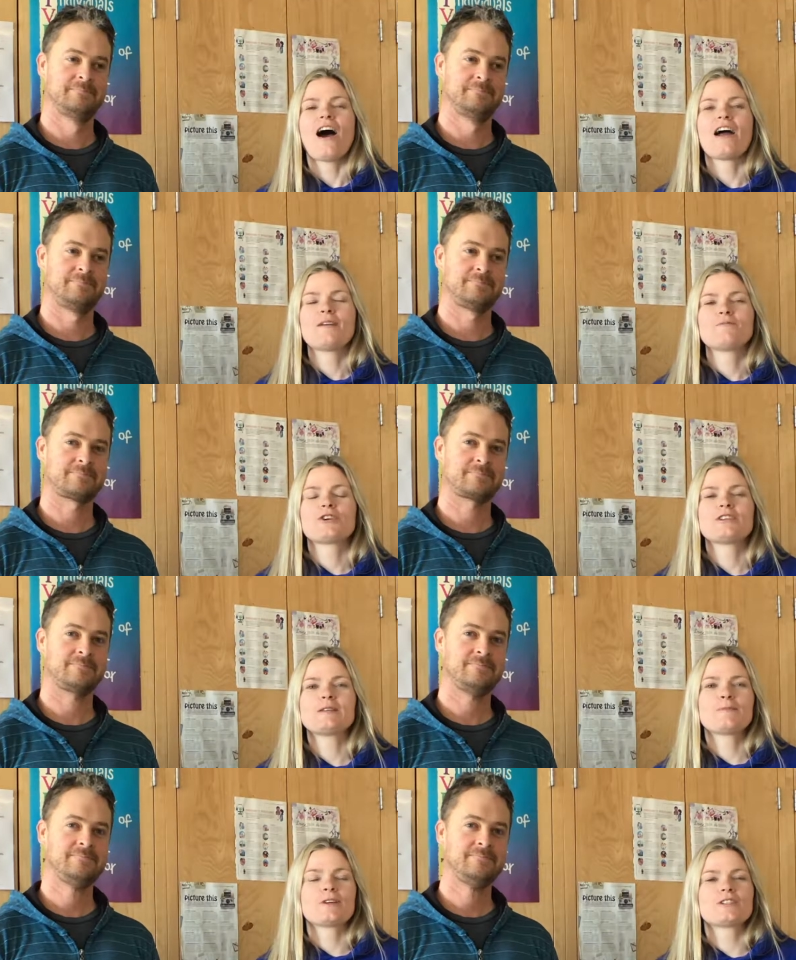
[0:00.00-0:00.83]
Speaker 1: Hi, I'm
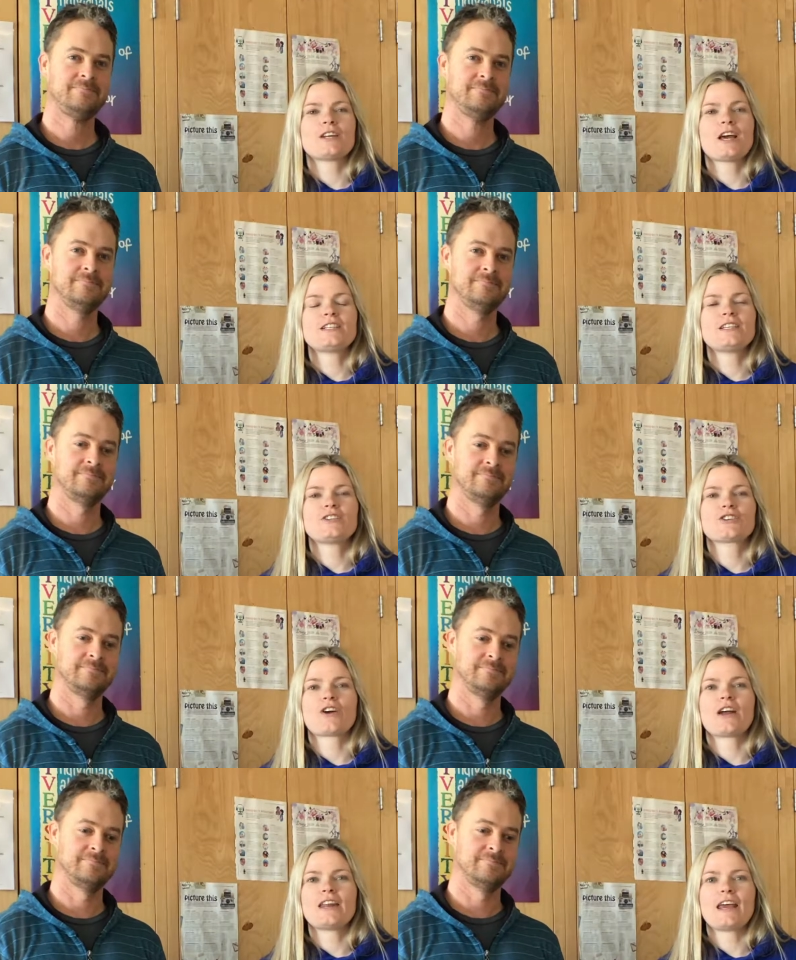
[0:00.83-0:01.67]
Tracy Bridgen. I teach
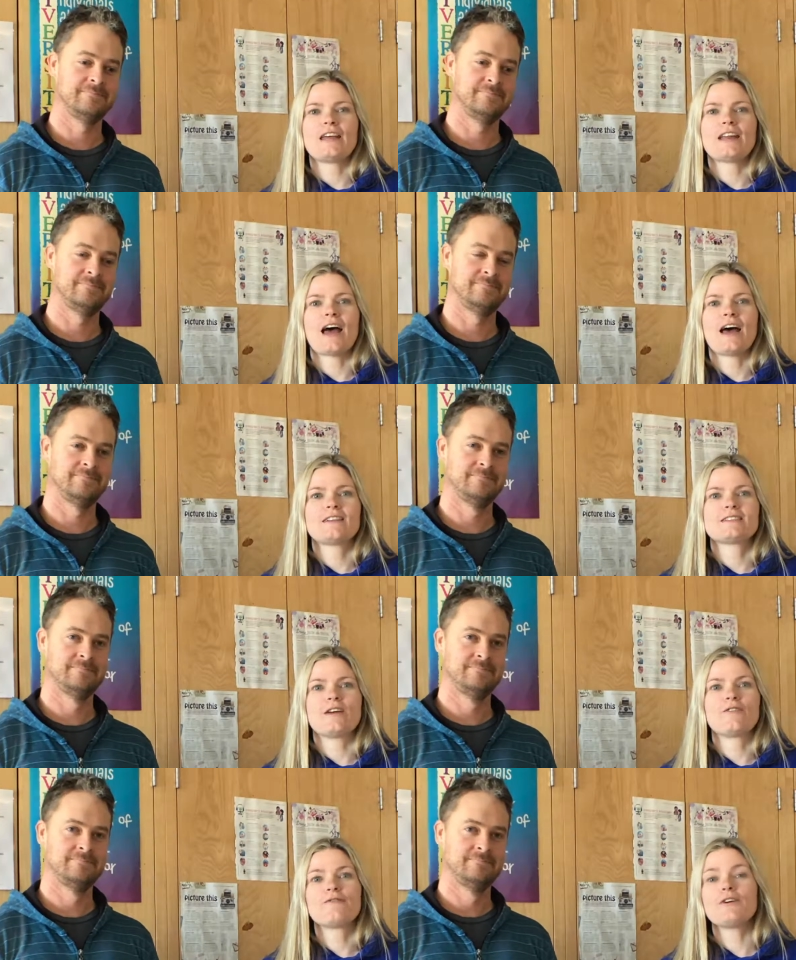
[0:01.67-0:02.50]
grade 8 at
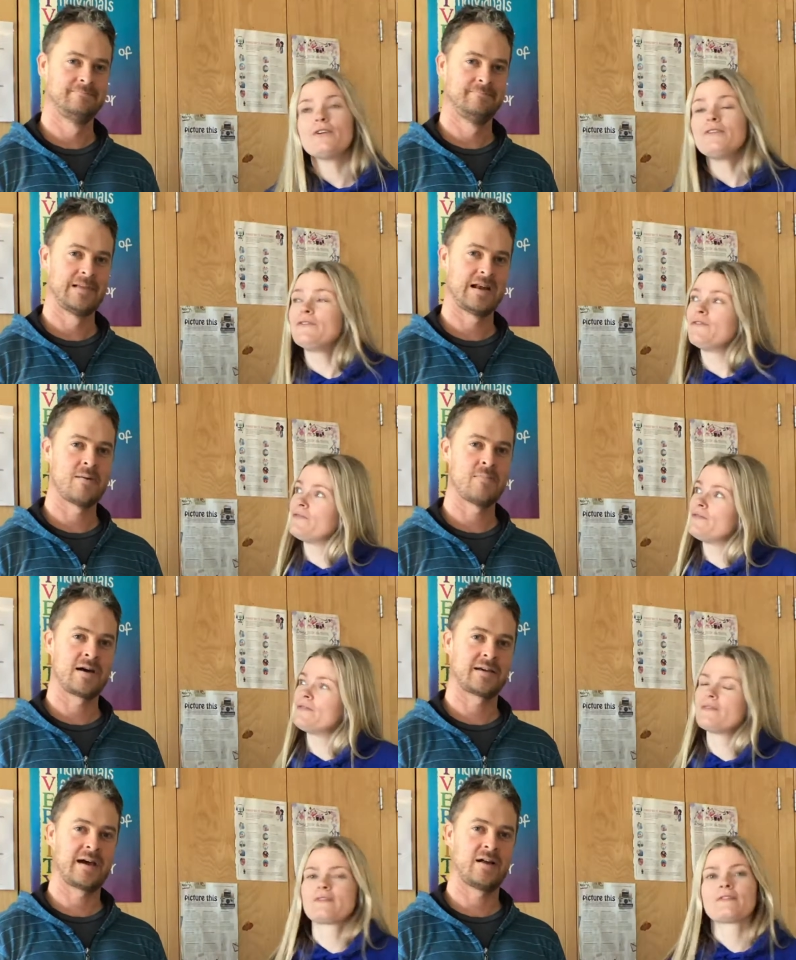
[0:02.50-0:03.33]
Southview.
Speaker 2: And I'm
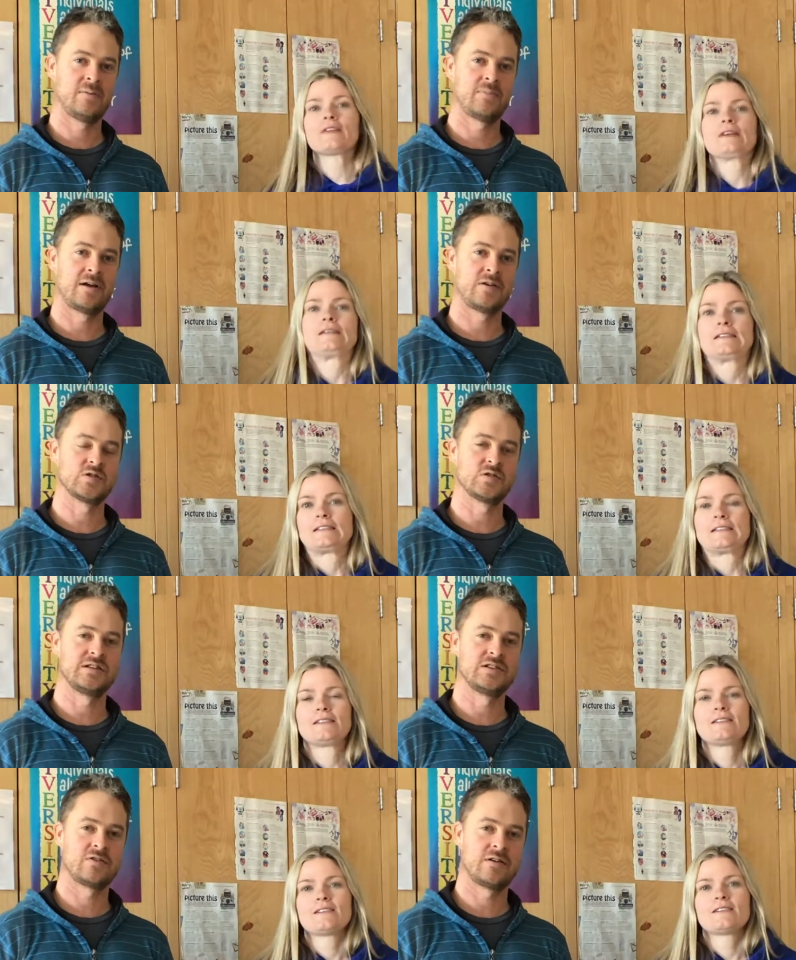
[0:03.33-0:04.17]
Matt Gallup, and I also
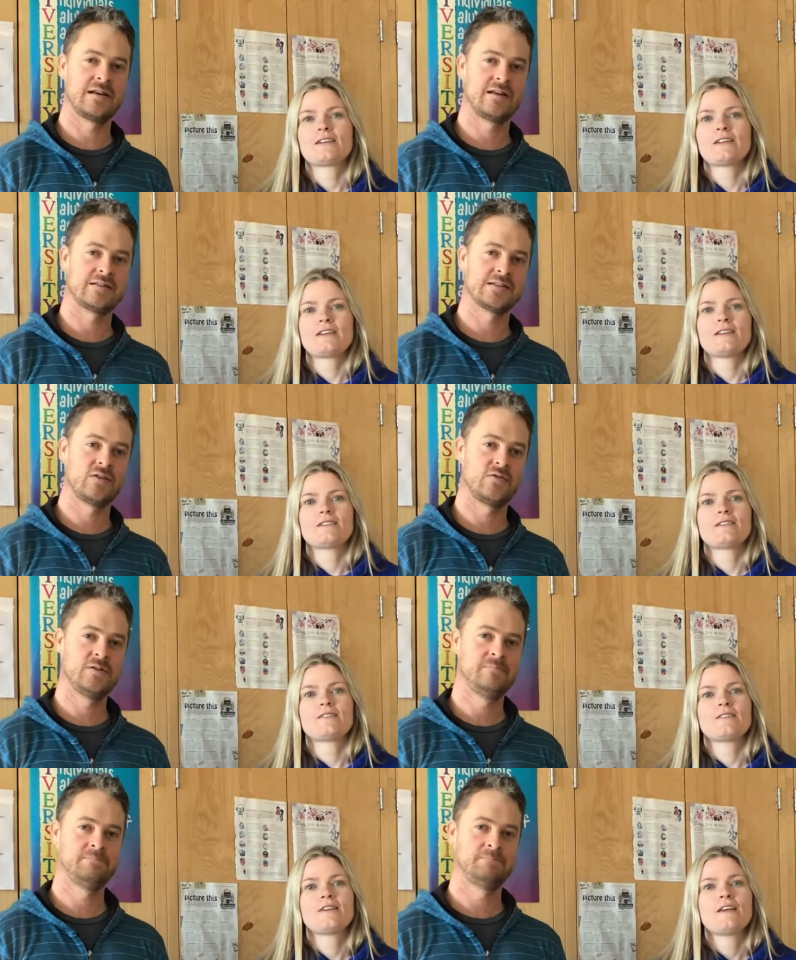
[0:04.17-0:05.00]
teach grade 8 at
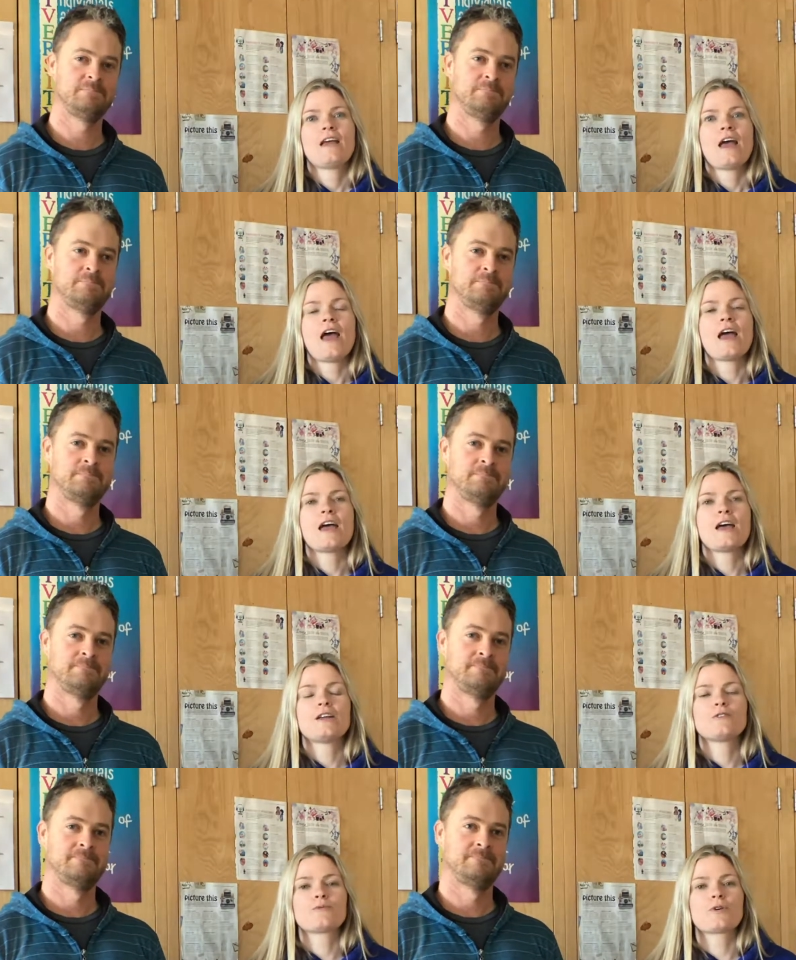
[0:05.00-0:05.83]
Southview.
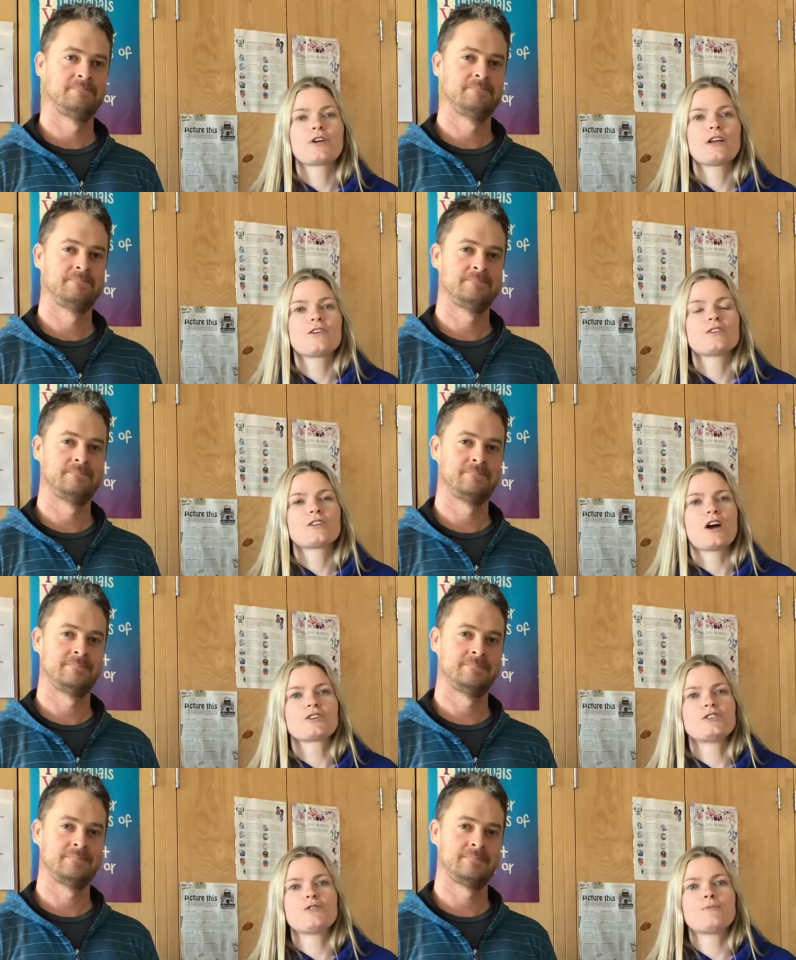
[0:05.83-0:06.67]
Speaker 1: And we're here to
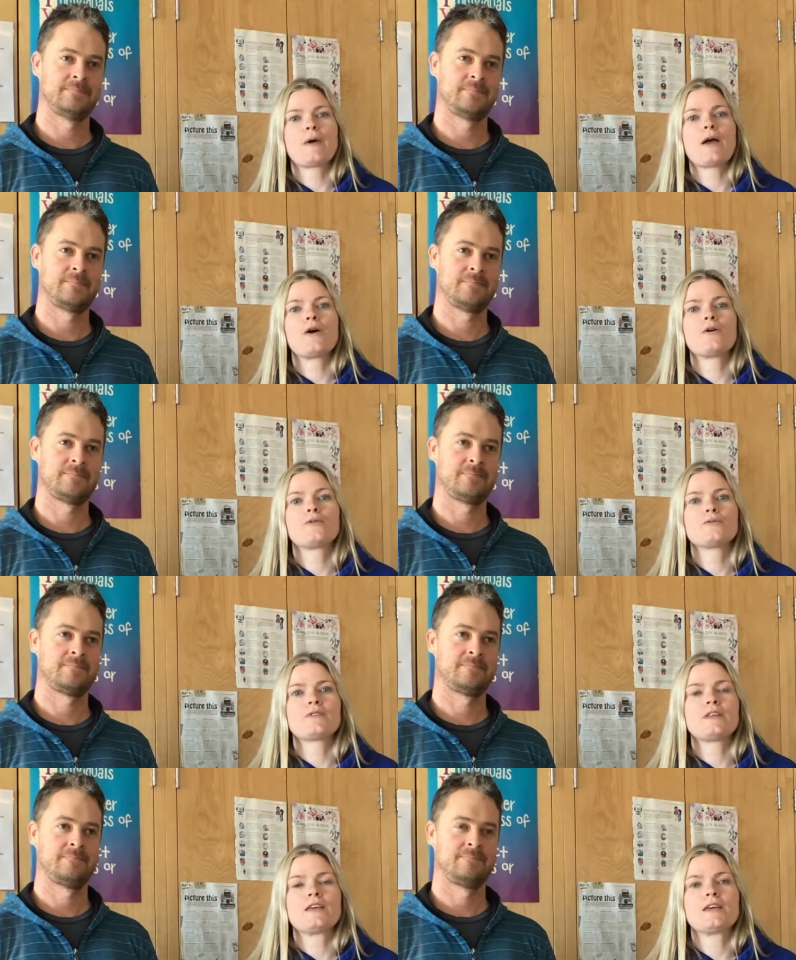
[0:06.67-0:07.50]
talk to you
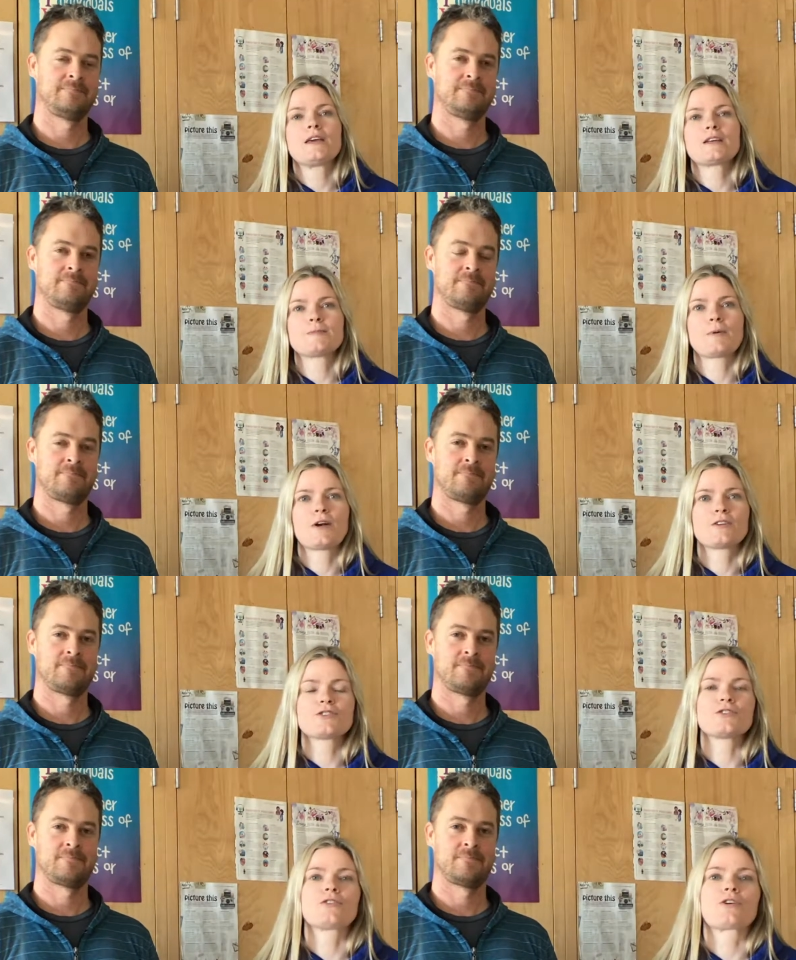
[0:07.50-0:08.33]
about the
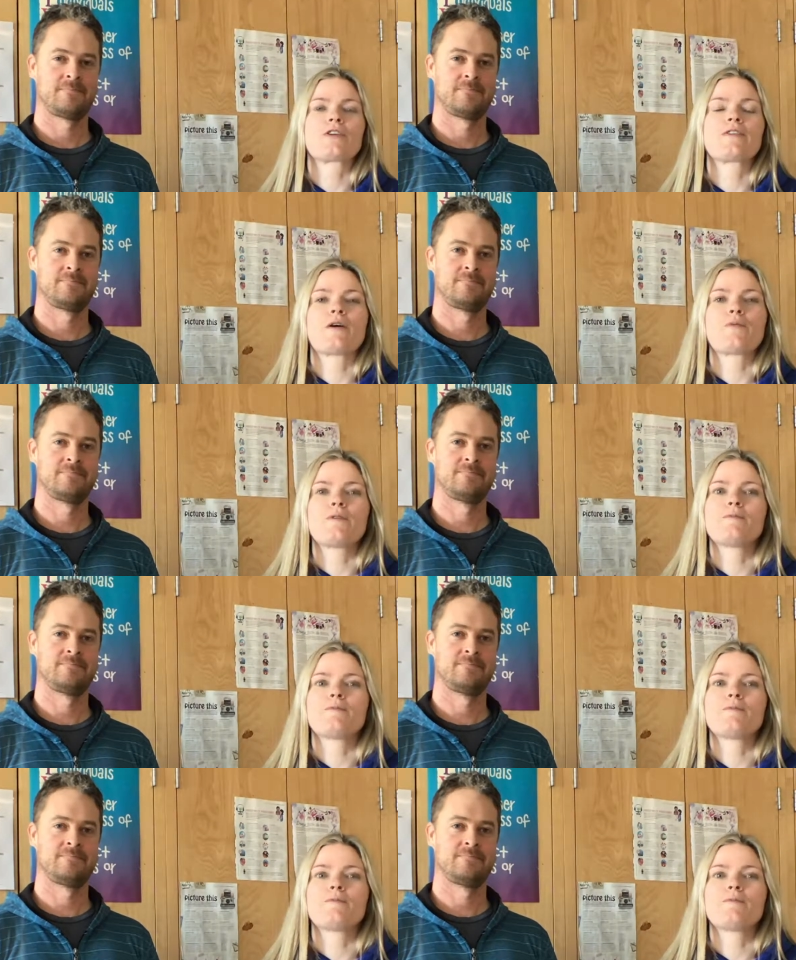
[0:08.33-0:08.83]
experiential learning that